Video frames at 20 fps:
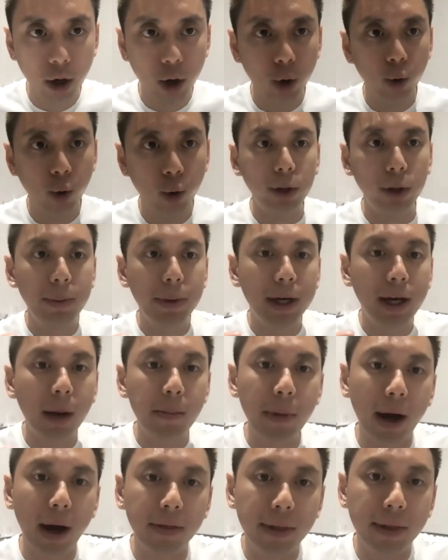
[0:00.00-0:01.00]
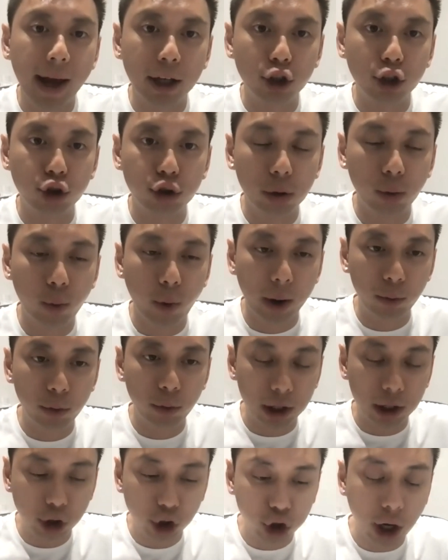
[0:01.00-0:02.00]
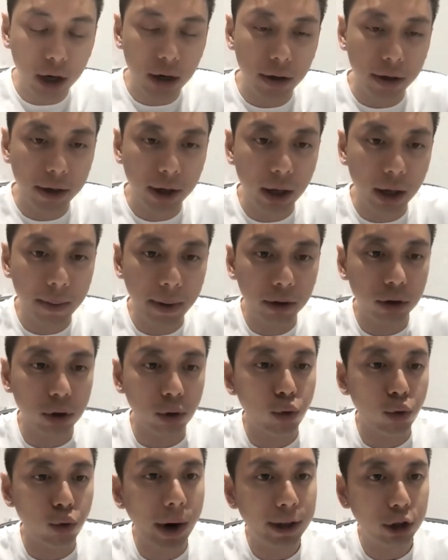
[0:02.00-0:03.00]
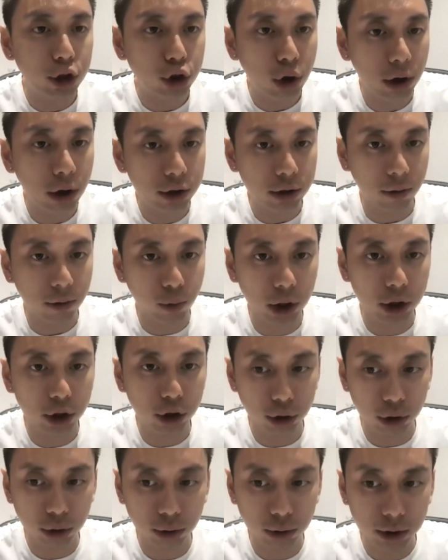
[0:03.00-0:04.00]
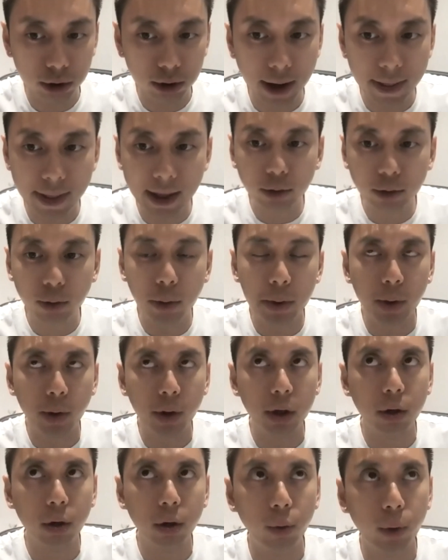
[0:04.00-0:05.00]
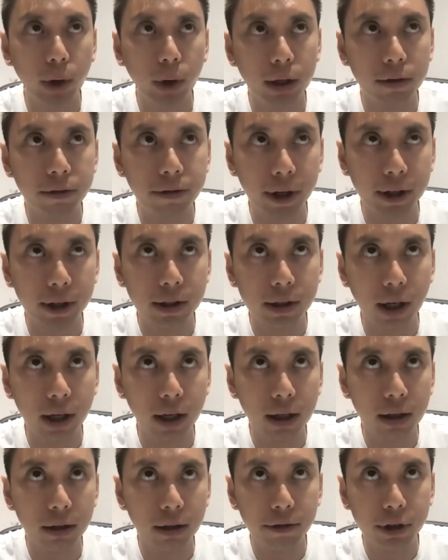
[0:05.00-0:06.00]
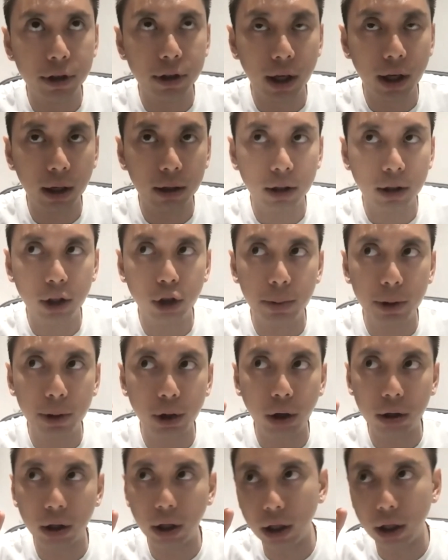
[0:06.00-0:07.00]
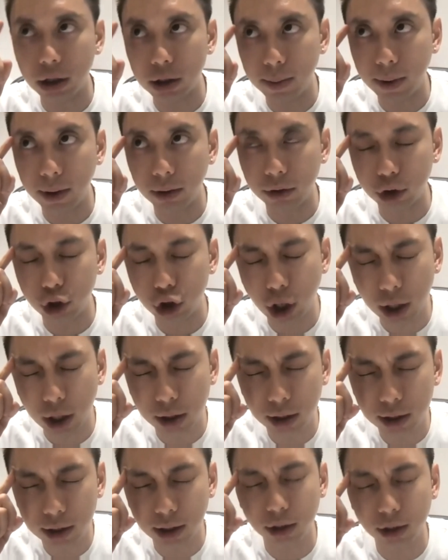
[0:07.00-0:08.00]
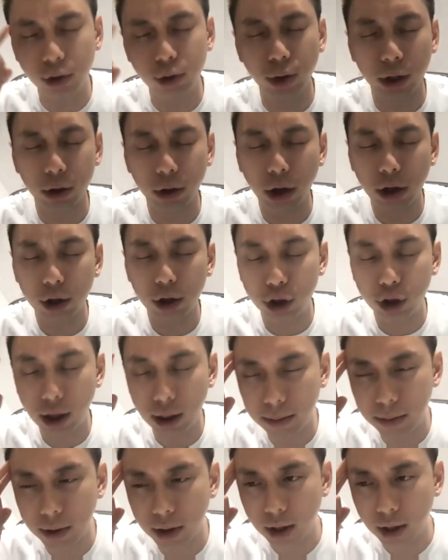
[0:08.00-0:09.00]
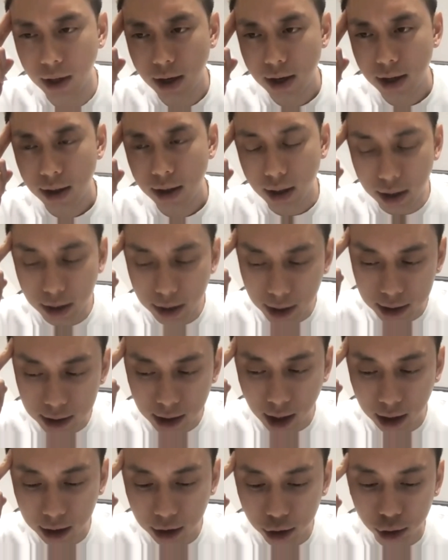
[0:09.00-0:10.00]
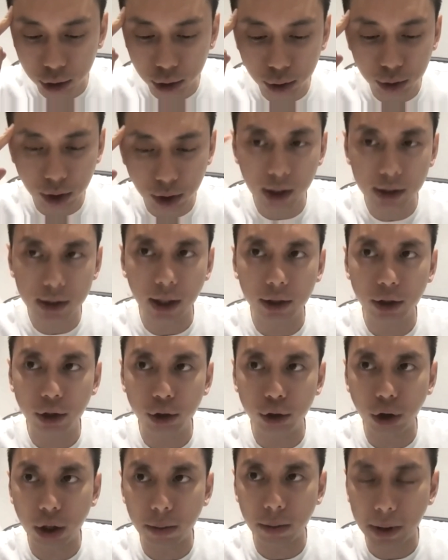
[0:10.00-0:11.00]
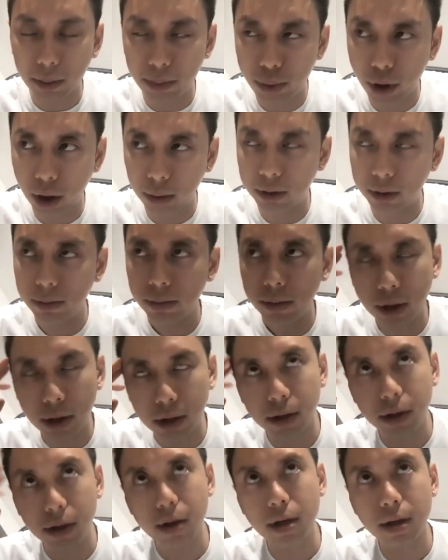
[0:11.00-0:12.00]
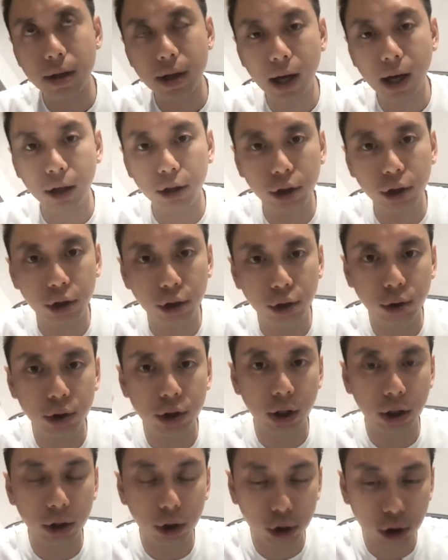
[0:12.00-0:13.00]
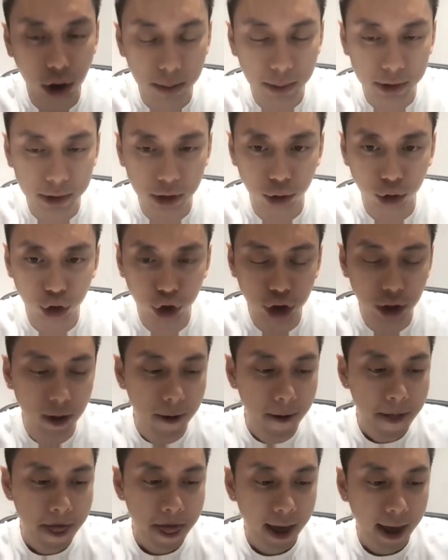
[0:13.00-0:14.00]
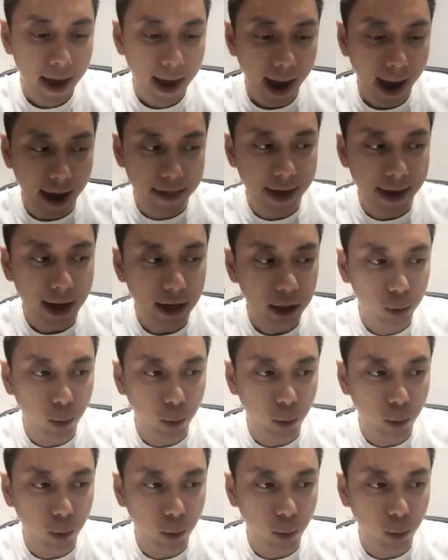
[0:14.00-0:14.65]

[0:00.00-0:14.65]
we become unnatural when we are trying to think about the right choice of words to use. And that's when we're going, oh, wait a second, the first thing I need to be talking is about the checklist. I need to acknowledge them. Then the next thing I need to do is I need to talk about problem. Then the third thing I need to do is I need to talk about solution. And that is